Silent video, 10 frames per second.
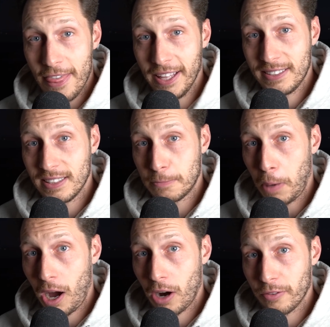This is
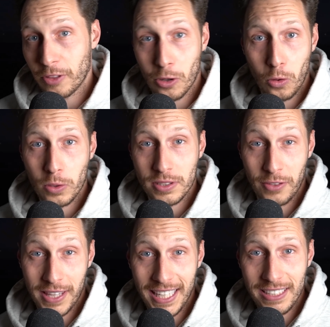par of the course
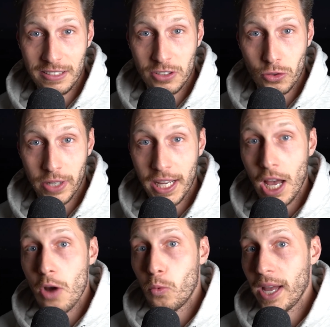for the industry,
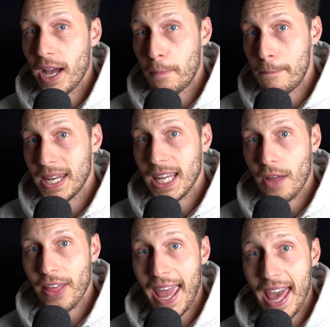where many
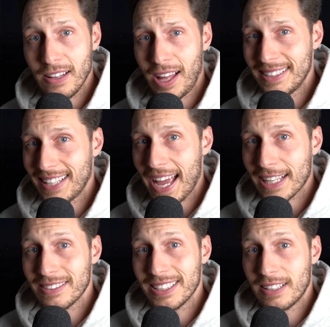other airlines are
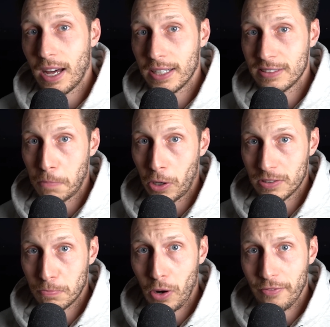actually starting to
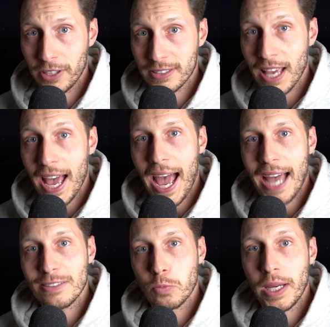post profits
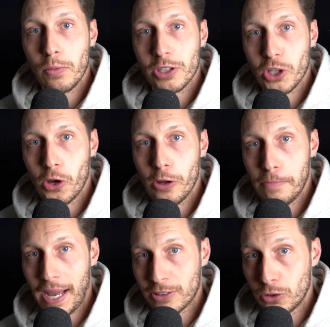as we
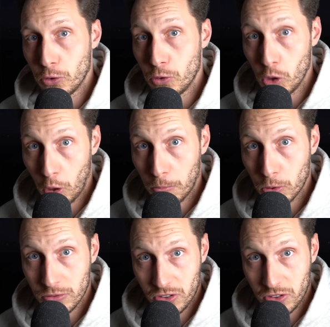return back to normal